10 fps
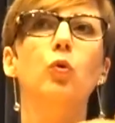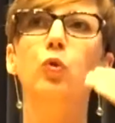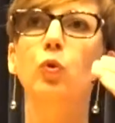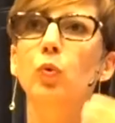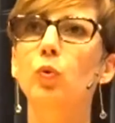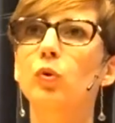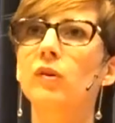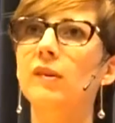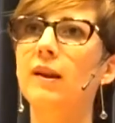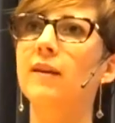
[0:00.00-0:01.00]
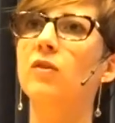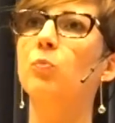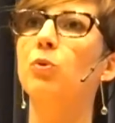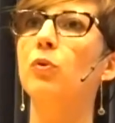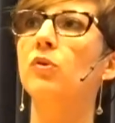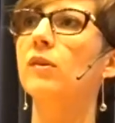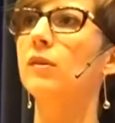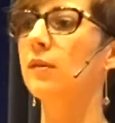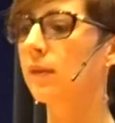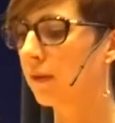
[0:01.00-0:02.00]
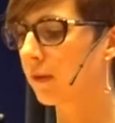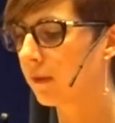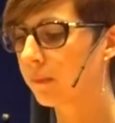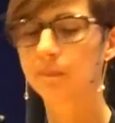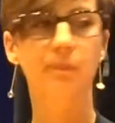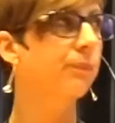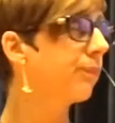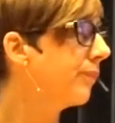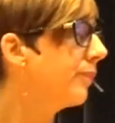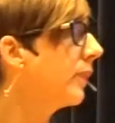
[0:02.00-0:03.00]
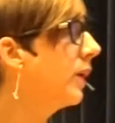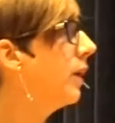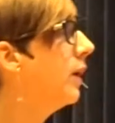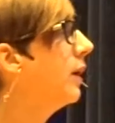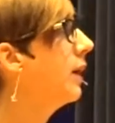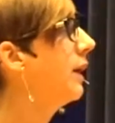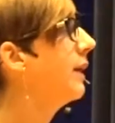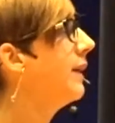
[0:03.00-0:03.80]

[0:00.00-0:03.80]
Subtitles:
to the selected process instance? In the